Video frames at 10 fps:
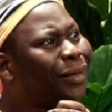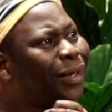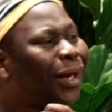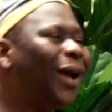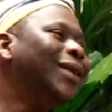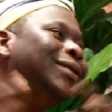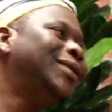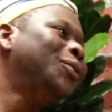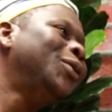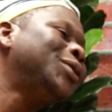And she
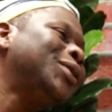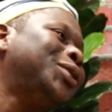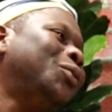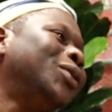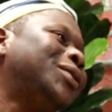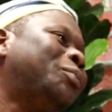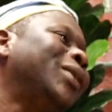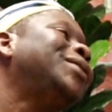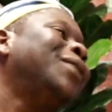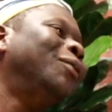was
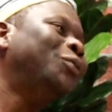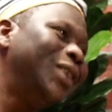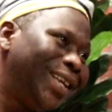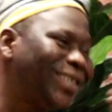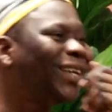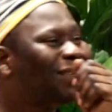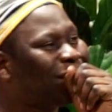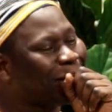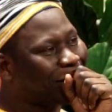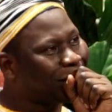pissed off when I said
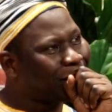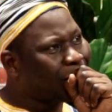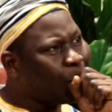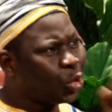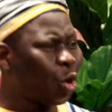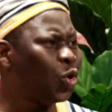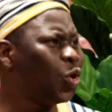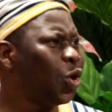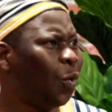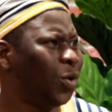that.
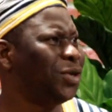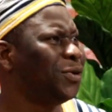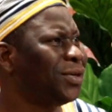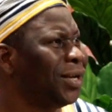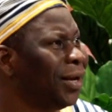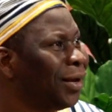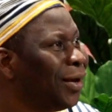No, what do you think?